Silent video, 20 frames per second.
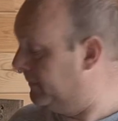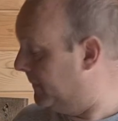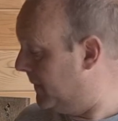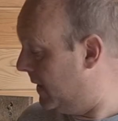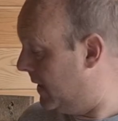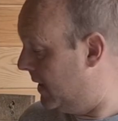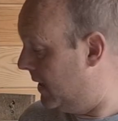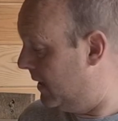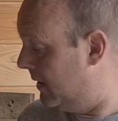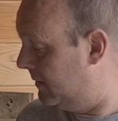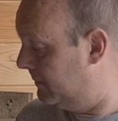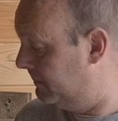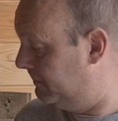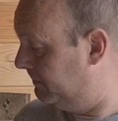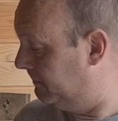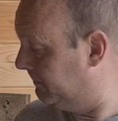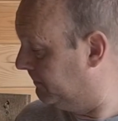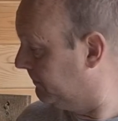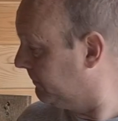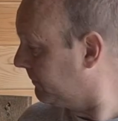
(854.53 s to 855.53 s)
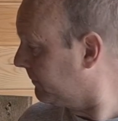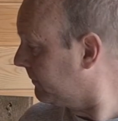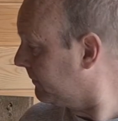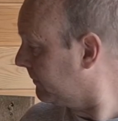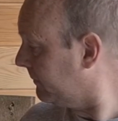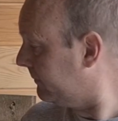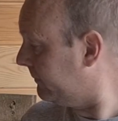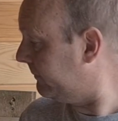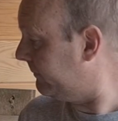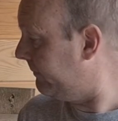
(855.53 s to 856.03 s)

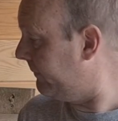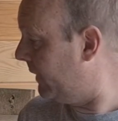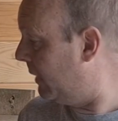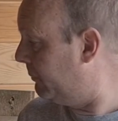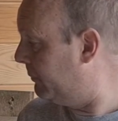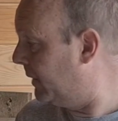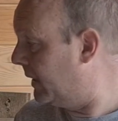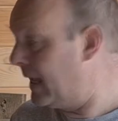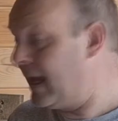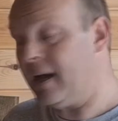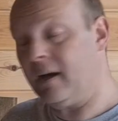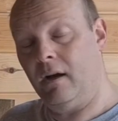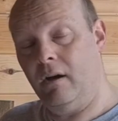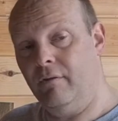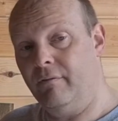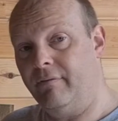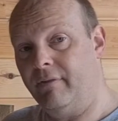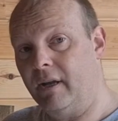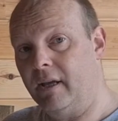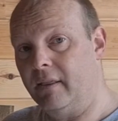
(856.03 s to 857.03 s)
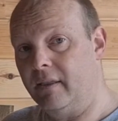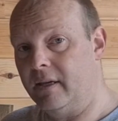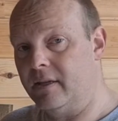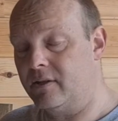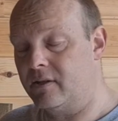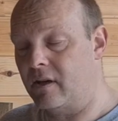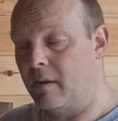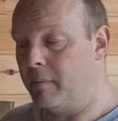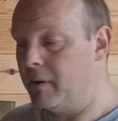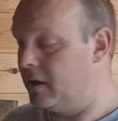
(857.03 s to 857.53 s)
But yeah, hopefully this
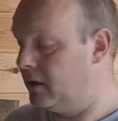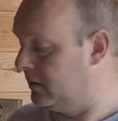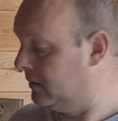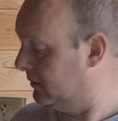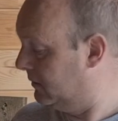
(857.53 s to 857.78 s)
summer